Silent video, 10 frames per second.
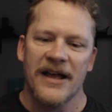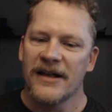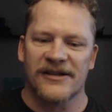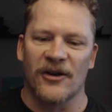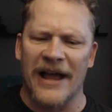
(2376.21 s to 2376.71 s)

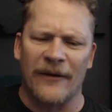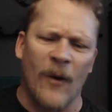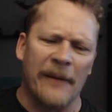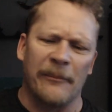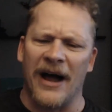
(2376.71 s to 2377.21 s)
So, like,
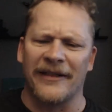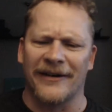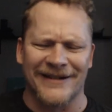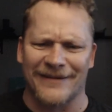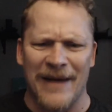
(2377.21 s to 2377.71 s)
why bother
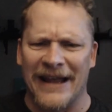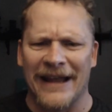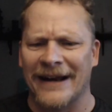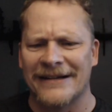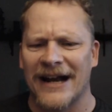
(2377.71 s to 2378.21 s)
just making
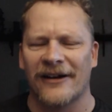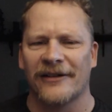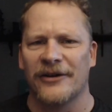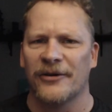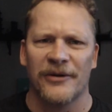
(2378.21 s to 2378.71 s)
an entirely
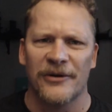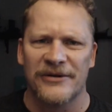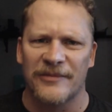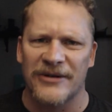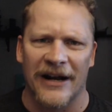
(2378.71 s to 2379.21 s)
new
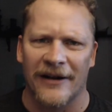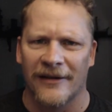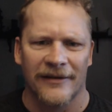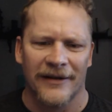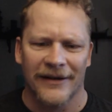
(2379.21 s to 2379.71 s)
YouTube
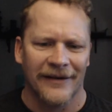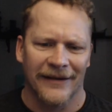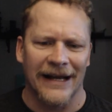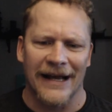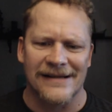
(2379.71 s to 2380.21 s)
channel
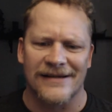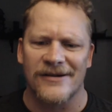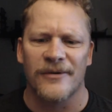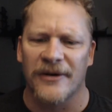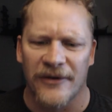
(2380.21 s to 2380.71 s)
that has
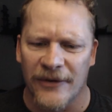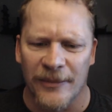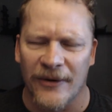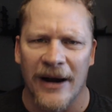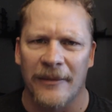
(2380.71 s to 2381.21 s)
200
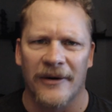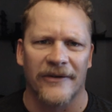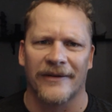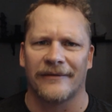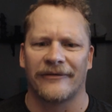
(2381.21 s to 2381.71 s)
subscribers
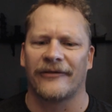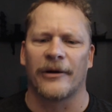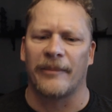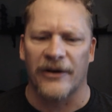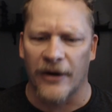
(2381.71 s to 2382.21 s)
and
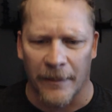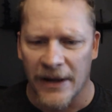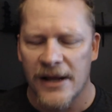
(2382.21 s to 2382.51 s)
flirp a dirt?